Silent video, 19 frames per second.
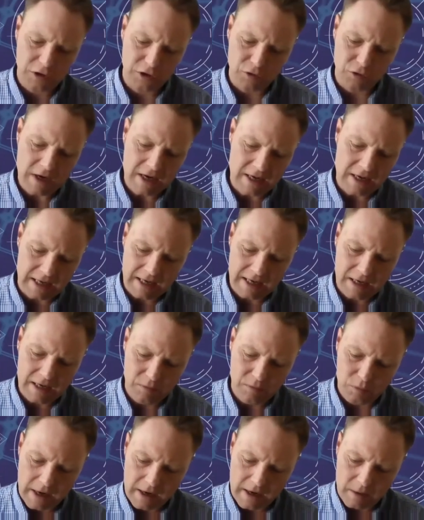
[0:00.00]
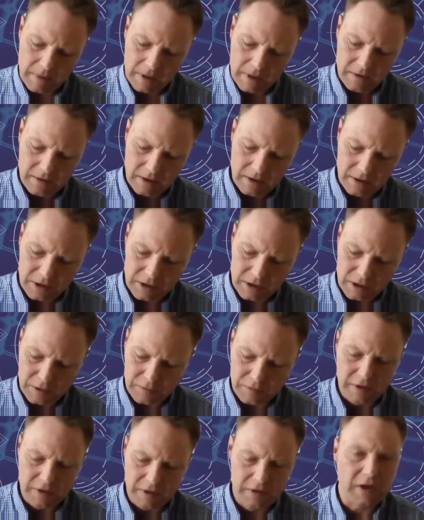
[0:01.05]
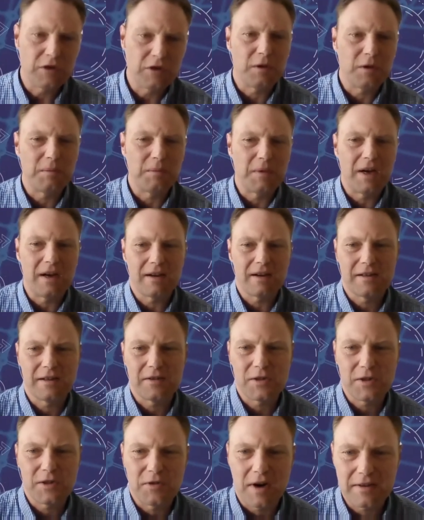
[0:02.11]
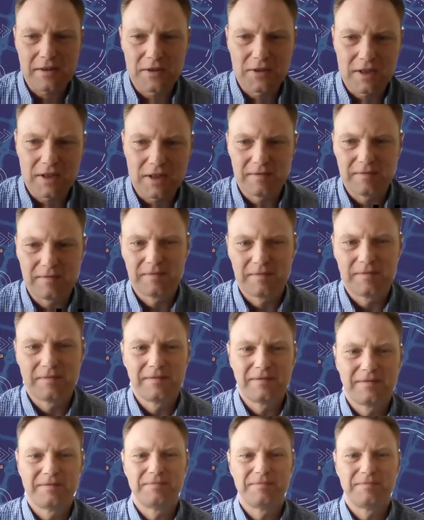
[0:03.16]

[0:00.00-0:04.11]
us your 3 key recommendations for a digital marketing strategy?